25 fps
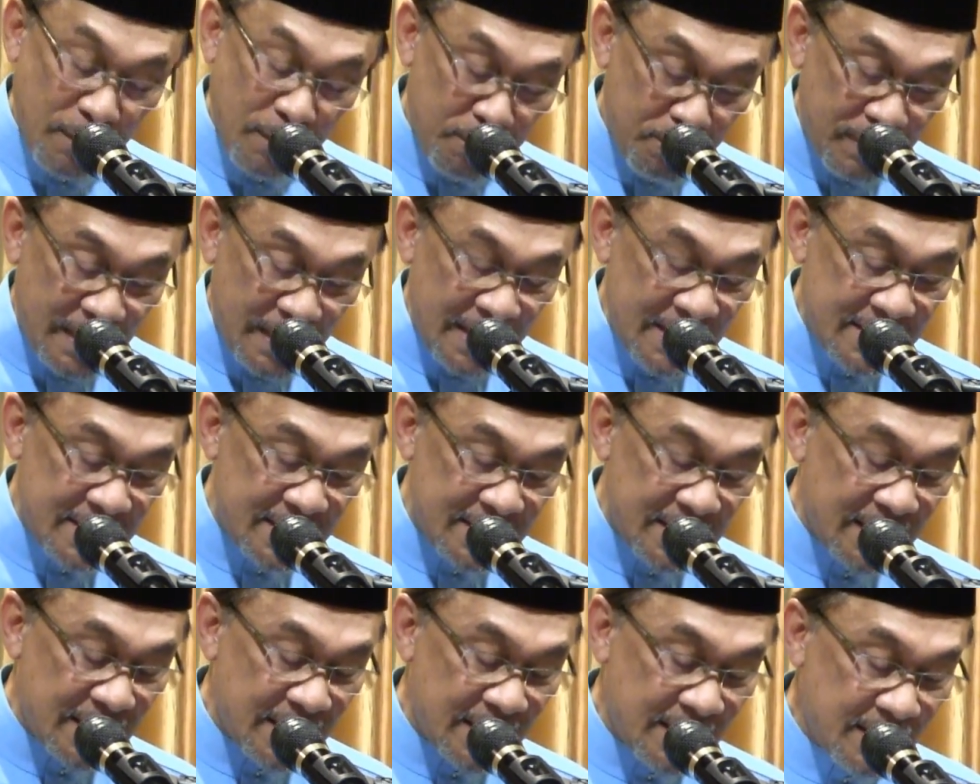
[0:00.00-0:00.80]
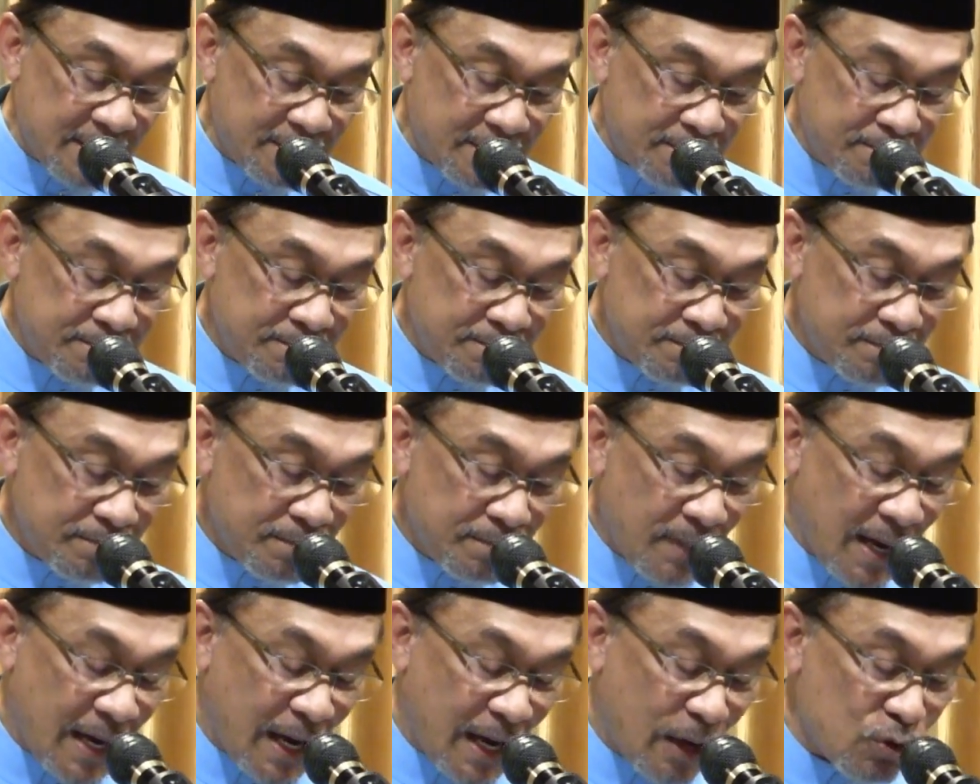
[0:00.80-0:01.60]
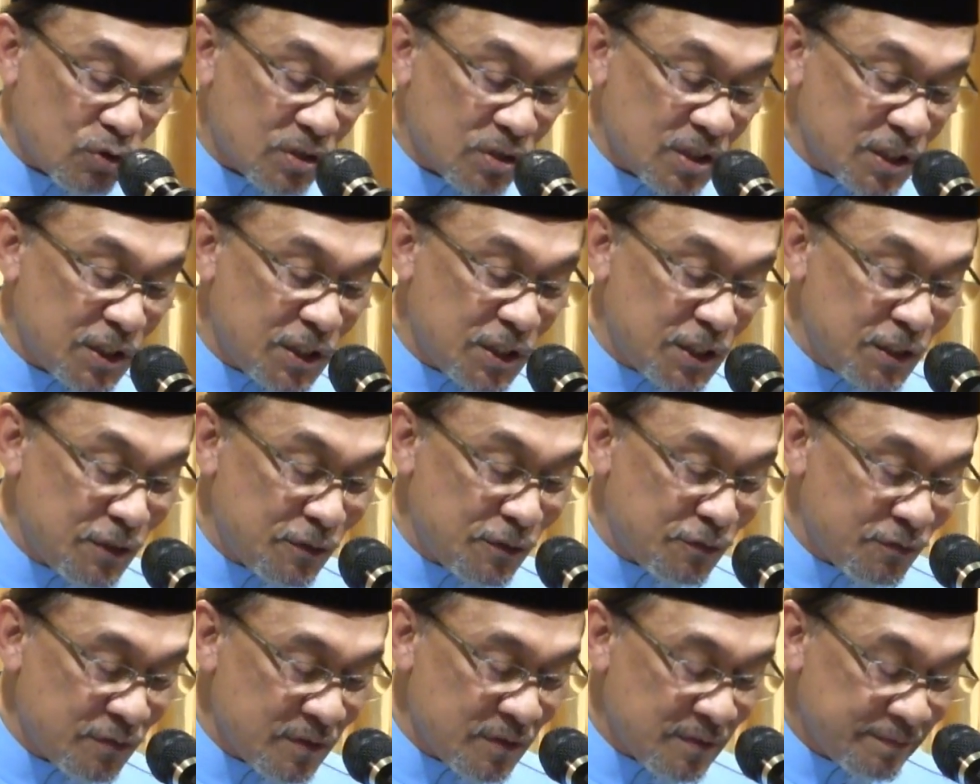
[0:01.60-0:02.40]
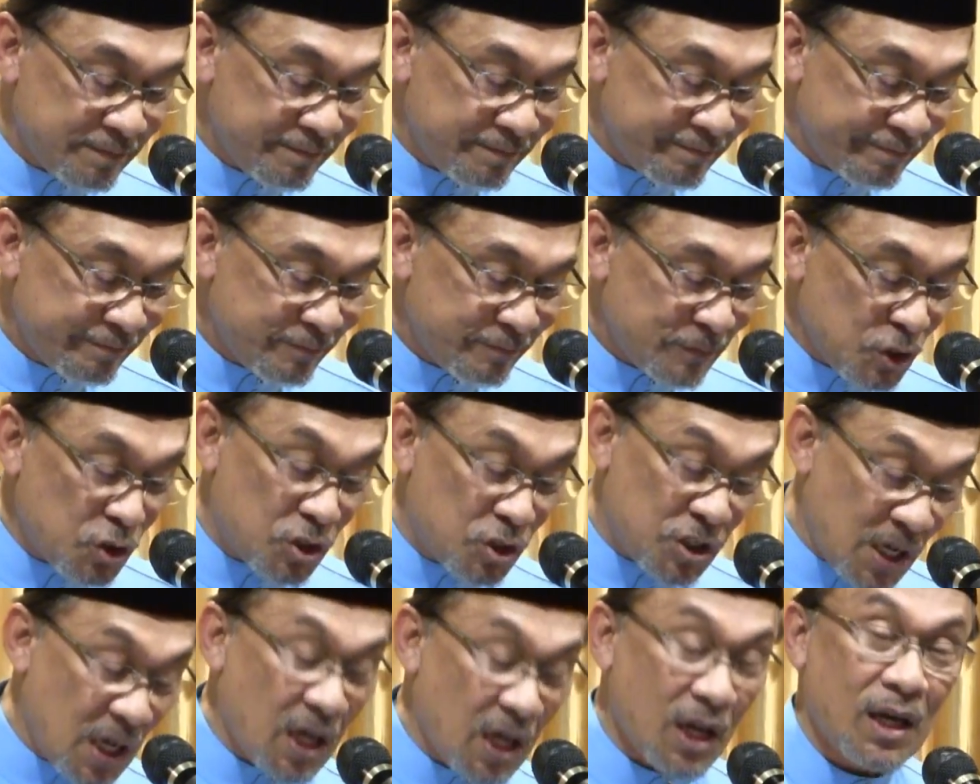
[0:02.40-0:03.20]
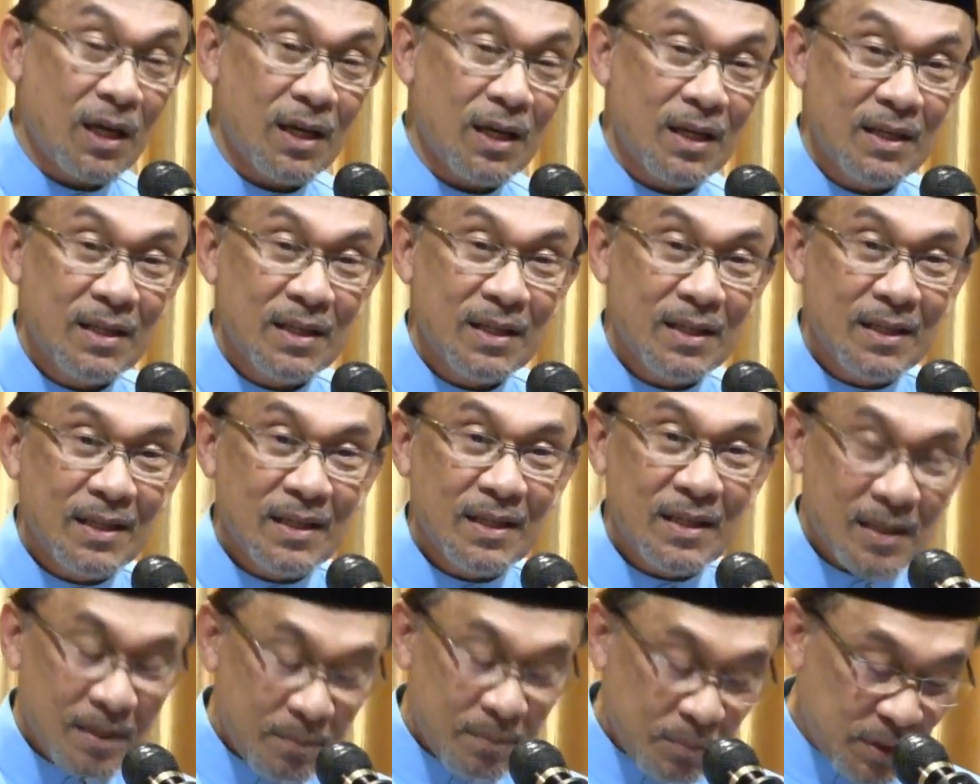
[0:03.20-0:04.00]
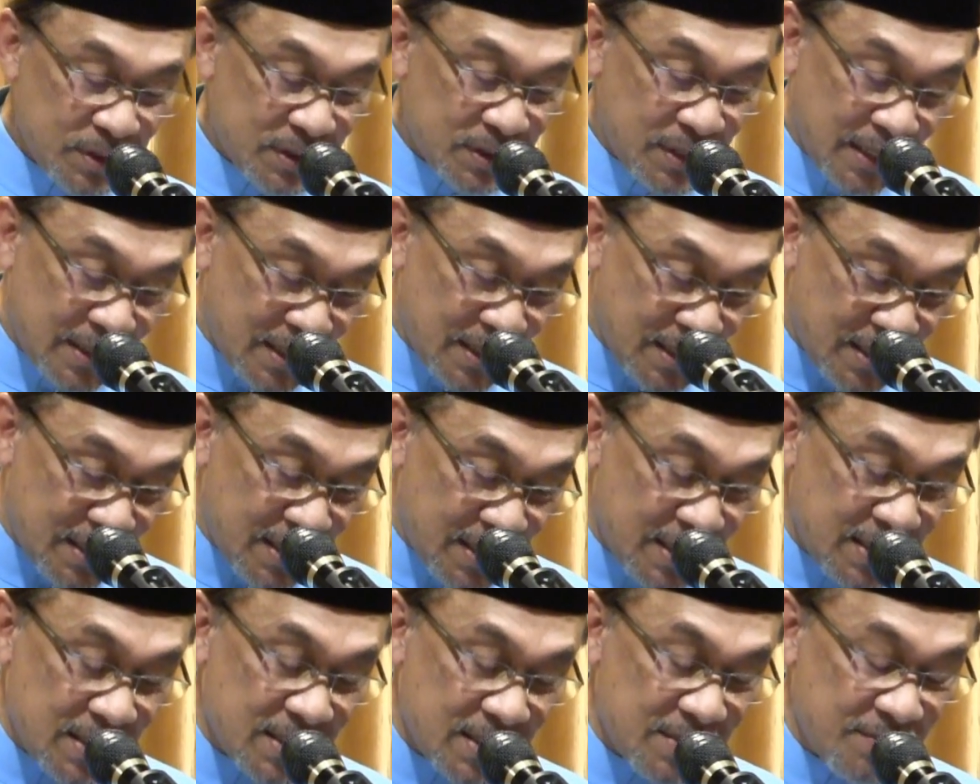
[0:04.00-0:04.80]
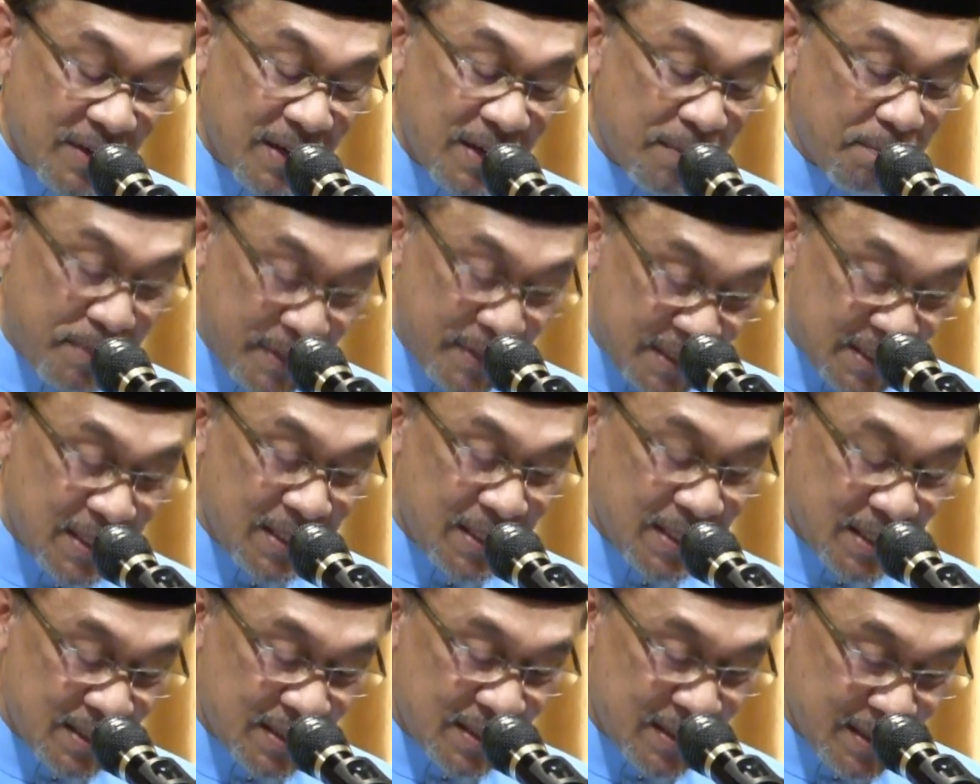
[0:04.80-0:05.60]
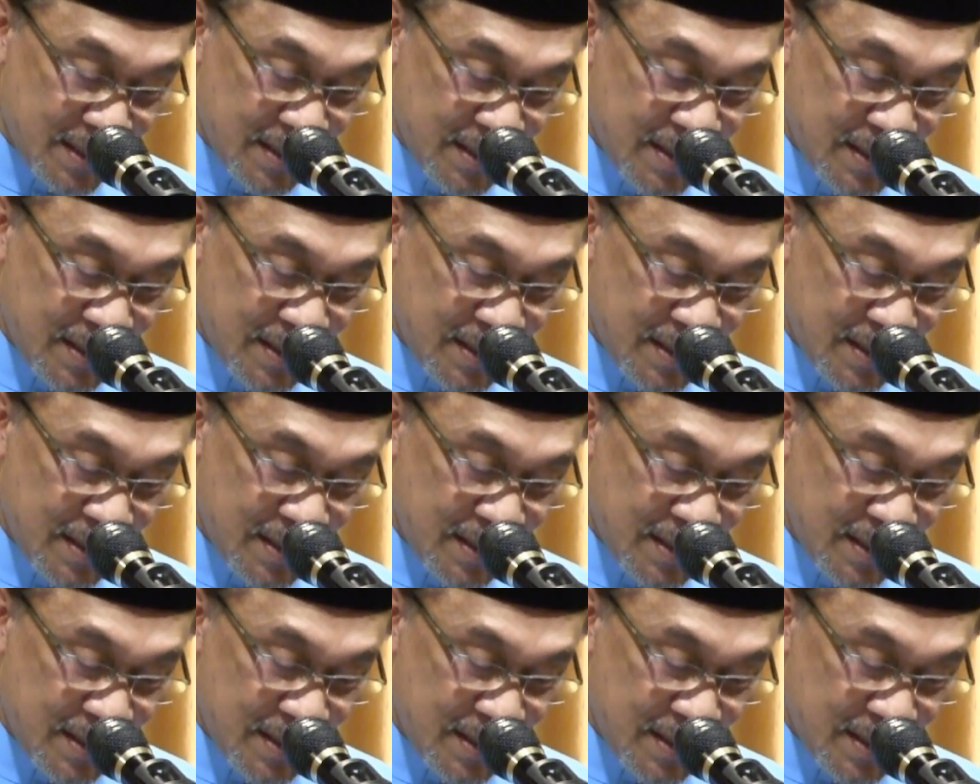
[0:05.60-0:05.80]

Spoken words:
I'm pleased the Bar Council Chief is here, so I think this is very pertinent